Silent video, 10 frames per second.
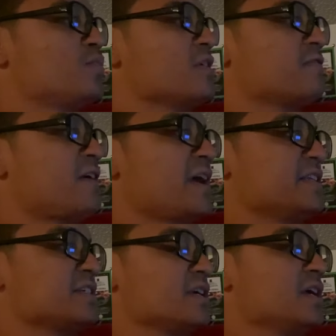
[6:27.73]
big
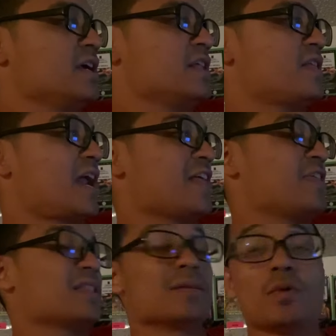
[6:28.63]
fights, then I
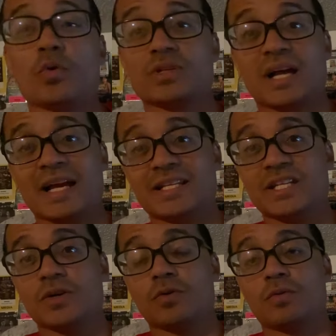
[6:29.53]
think the most
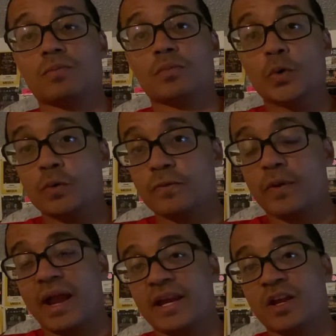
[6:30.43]
ideal move
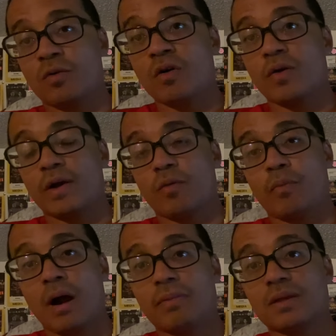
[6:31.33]
for Andy Hiraoka will
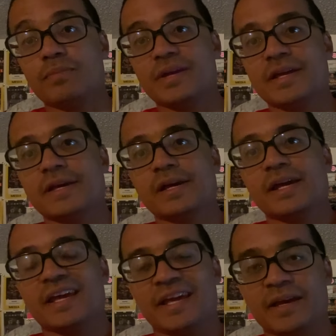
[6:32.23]
probably be
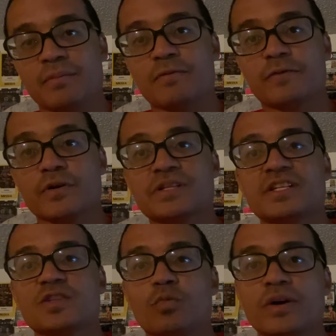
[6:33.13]
him
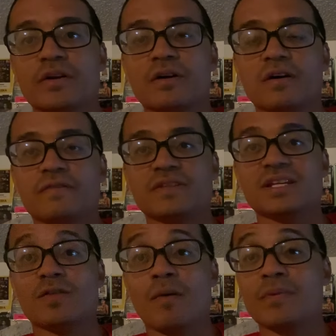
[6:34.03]
versus the winner of the
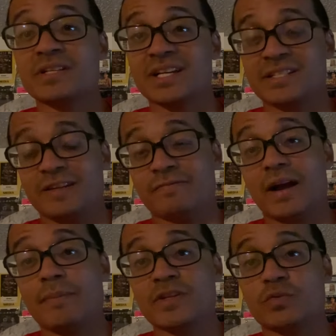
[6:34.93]
November 16th
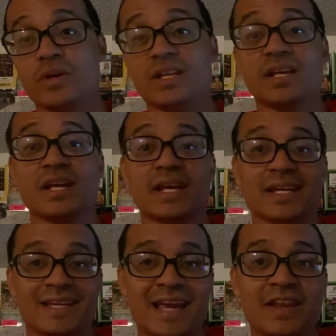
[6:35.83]
fight between
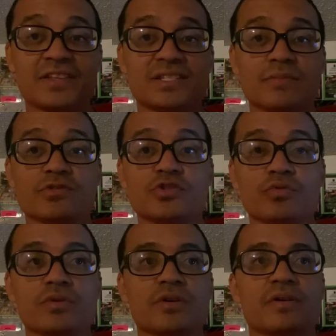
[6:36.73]
Kenneth Sims
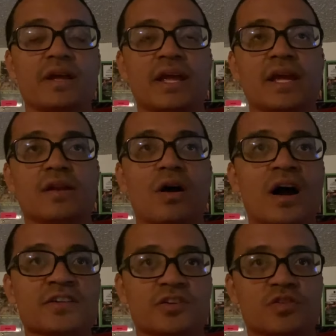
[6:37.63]
Jr. and
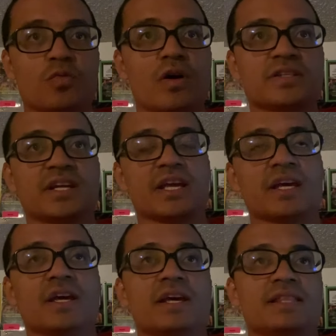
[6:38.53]
Oscar Duarte.
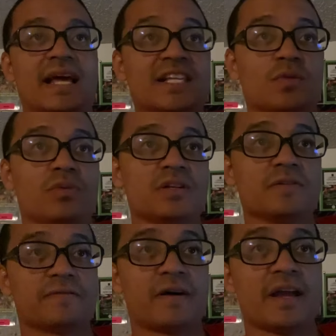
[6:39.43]
That's a really
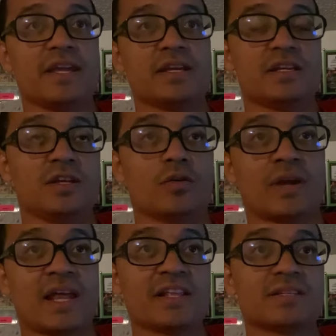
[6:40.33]
good fight. You know,
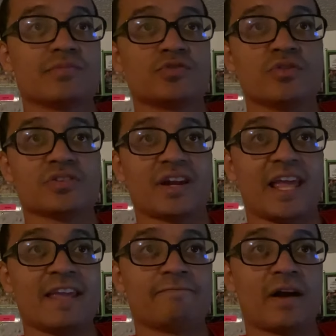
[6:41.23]
Kenneth Sims Jr. is on an
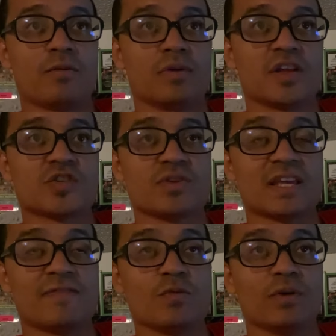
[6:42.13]
8-fight winning streak.
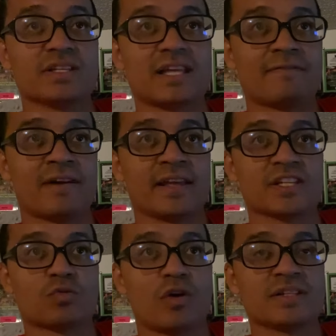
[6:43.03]
If he wins that fight
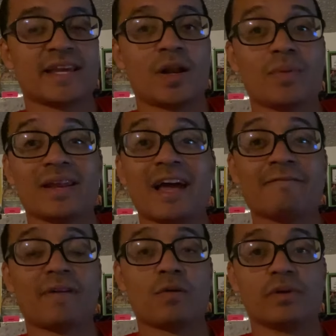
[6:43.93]
against Duarte, it'll be a
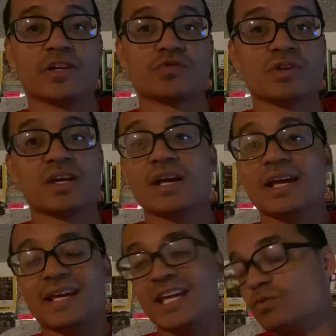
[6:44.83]
9-fight winning streak.
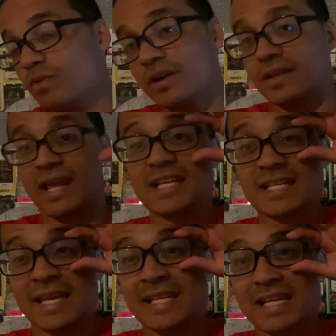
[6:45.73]
He's
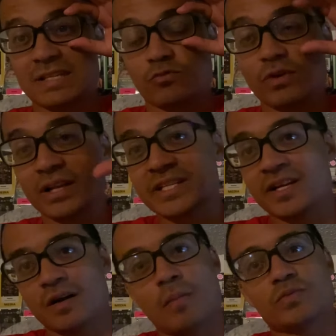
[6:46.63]
as real as it
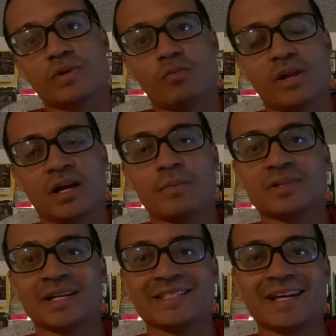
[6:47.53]
comes when it comes to
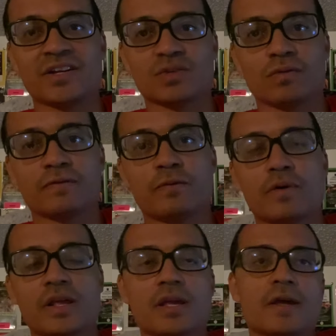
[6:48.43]
contenders at
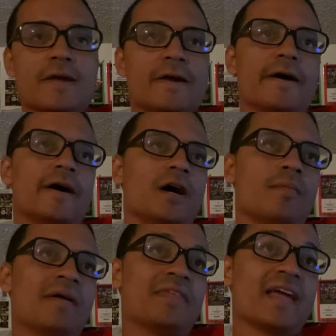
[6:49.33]
140.
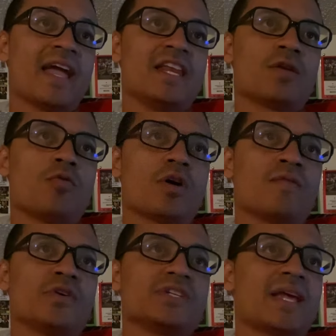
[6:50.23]
I think Andy Hiraoka
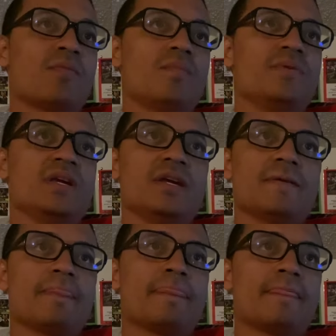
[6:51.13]
versus him would be
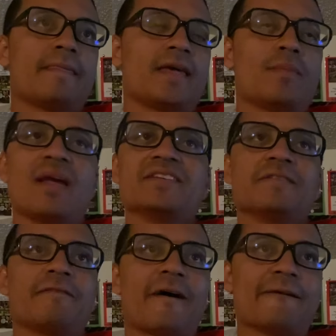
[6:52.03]
an amazing
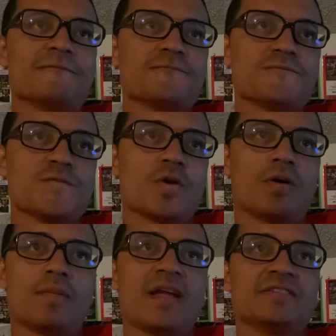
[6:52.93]
fight. You know,
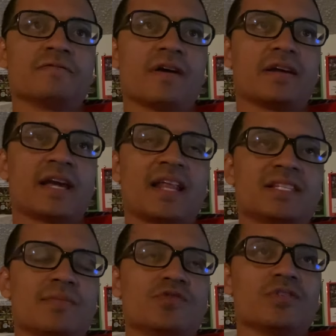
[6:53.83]
an amazing fight. Kenneth
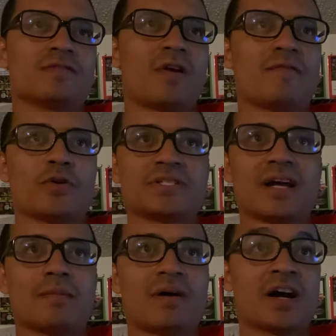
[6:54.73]
Sims Jr. is a very
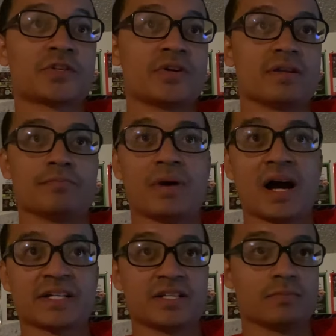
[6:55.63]
versatile boxer. He can
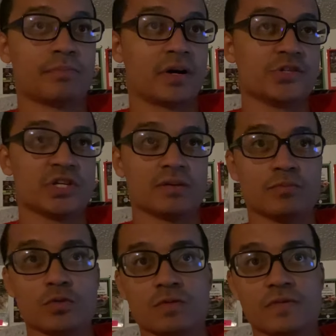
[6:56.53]
box, he can punch, he can
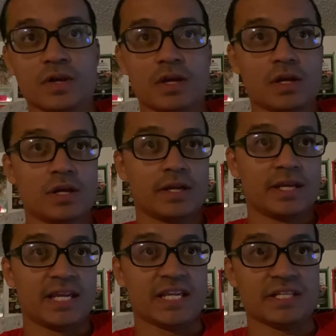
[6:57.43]
move.
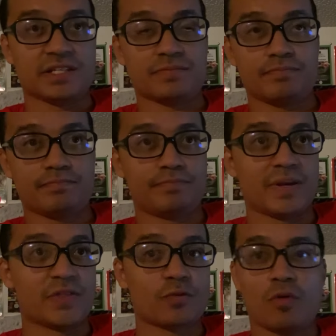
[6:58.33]
He's
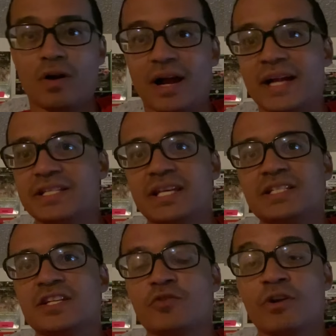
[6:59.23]
been through all kinds of things
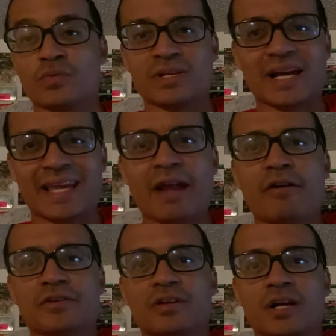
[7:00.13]
in his career, so he's got
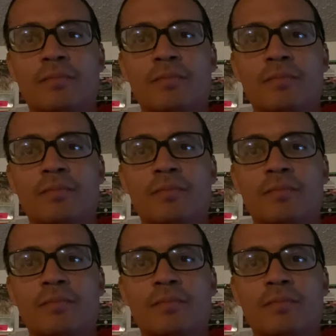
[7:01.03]
character to come